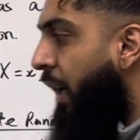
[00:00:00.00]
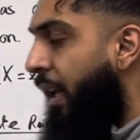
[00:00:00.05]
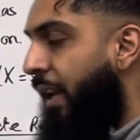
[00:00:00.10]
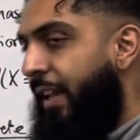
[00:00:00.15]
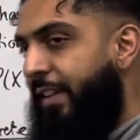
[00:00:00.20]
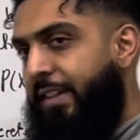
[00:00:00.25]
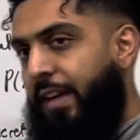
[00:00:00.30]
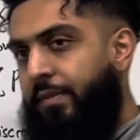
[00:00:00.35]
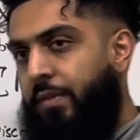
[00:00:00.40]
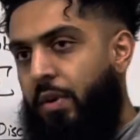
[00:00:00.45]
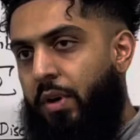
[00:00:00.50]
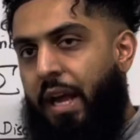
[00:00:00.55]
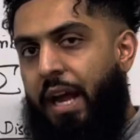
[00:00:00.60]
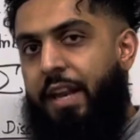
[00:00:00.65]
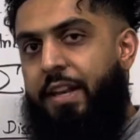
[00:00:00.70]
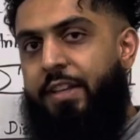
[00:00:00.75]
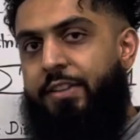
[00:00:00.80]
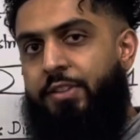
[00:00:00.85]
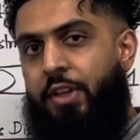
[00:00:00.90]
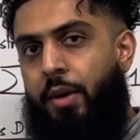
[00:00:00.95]
Let's have a look at an
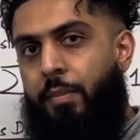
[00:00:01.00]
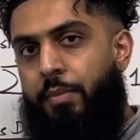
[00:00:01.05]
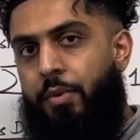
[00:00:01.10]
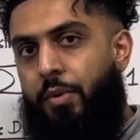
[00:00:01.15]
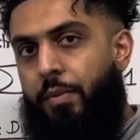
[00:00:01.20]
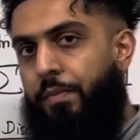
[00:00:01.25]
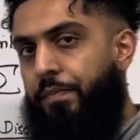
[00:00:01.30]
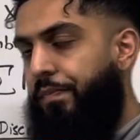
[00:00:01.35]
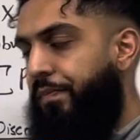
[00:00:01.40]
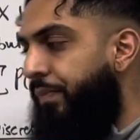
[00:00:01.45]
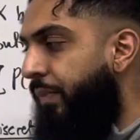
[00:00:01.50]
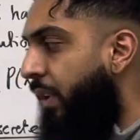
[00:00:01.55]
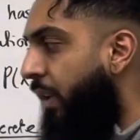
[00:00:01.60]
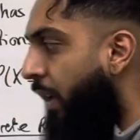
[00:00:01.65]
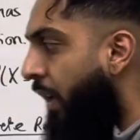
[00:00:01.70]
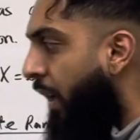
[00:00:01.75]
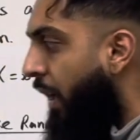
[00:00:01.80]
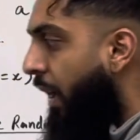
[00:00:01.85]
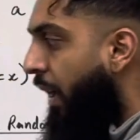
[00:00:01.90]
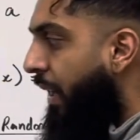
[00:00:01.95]
example.
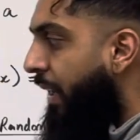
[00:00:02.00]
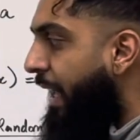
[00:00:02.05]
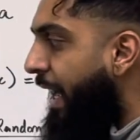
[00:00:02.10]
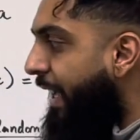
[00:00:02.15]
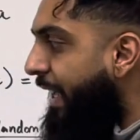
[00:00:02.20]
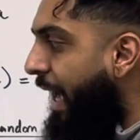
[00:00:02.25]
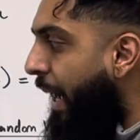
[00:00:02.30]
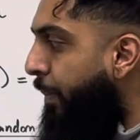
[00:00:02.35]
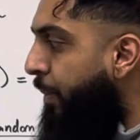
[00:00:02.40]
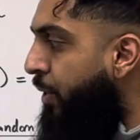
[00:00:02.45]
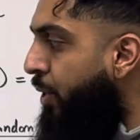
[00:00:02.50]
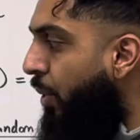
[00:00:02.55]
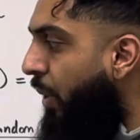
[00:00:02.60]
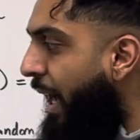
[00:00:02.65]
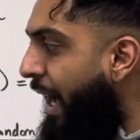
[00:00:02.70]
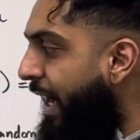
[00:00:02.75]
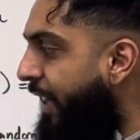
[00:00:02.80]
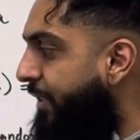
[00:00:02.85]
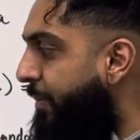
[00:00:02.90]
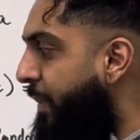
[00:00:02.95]
Let capital
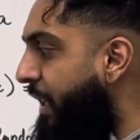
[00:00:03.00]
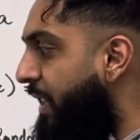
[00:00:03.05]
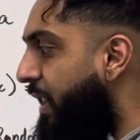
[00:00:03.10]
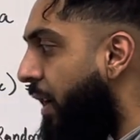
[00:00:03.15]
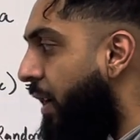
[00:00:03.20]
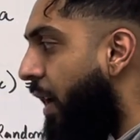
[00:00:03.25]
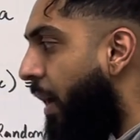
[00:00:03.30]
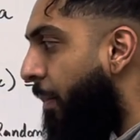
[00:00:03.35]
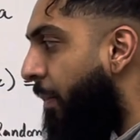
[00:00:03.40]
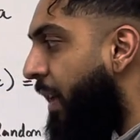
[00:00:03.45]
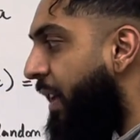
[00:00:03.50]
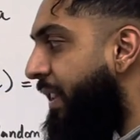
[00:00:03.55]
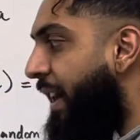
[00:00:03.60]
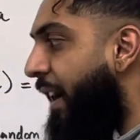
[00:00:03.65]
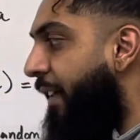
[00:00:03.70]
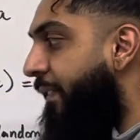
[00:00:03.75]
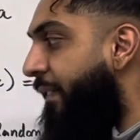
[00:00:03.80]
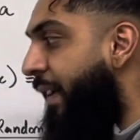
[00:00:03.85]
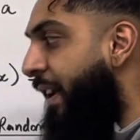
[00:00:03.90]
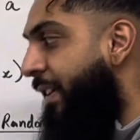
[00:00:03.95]
X be the number that a
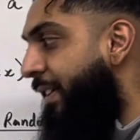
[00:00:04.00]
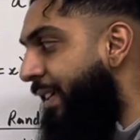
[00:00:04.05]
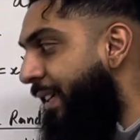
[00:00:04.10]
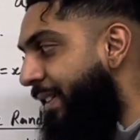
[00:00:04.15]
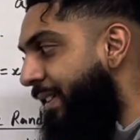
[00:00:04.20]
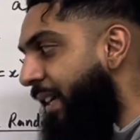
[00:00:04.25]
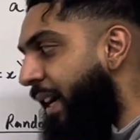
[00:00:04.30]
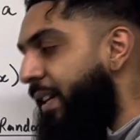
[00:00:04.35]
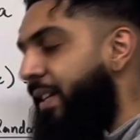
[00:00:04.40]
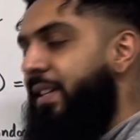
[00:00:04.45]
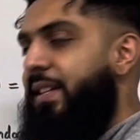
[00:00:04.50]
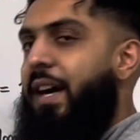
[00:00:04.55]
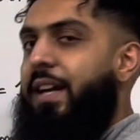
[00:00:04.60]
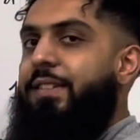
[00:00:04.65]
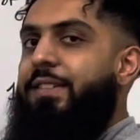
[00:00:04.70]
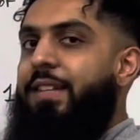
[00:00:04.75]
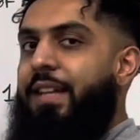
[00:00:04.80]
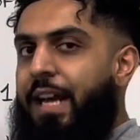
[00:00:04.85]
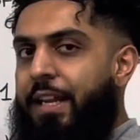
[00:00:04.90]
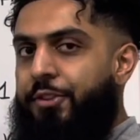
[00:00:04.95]
fair six-sided
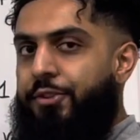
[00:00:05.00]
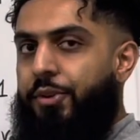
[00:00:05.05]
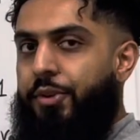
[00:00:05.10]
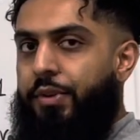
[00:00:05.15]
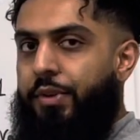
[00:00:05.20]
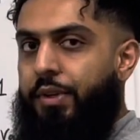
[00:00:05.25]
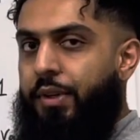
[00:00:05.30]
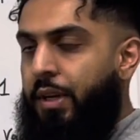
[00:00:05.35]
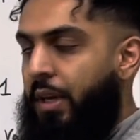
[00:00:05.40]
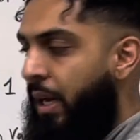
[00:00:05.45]
dice lands on.